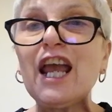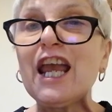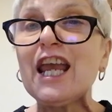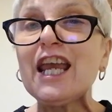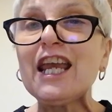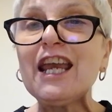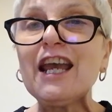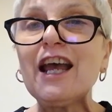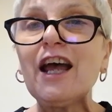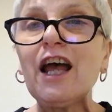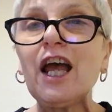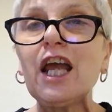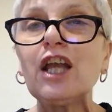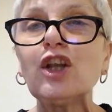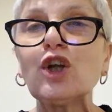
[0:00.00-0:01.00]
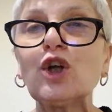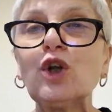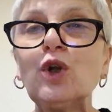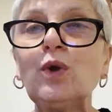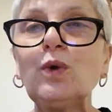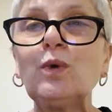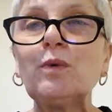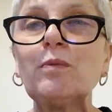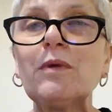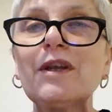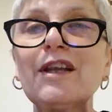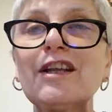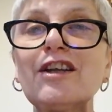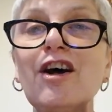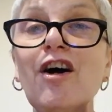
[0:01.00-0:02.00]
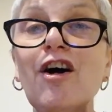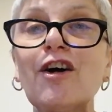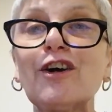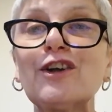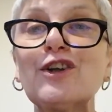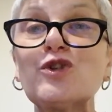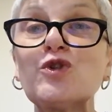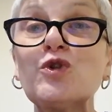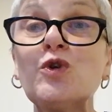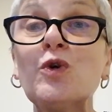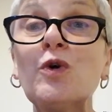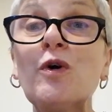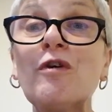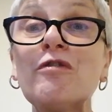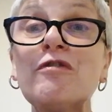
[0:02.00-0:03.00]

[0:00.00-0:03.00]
Here in the gloom and the darkness your